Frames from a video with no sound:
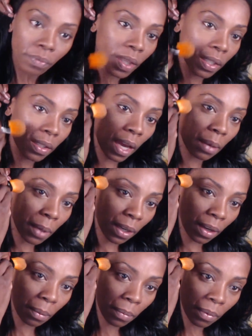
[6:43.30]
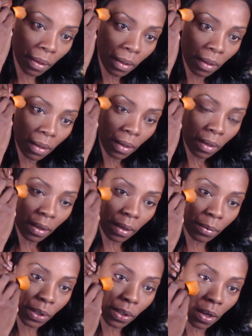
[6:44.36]
this eye makeup, I
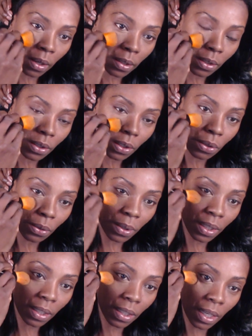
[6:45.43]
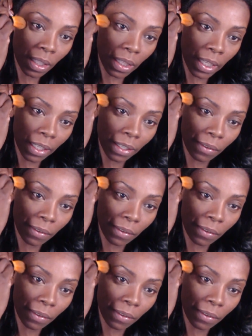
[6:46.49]
was taught to do it in a like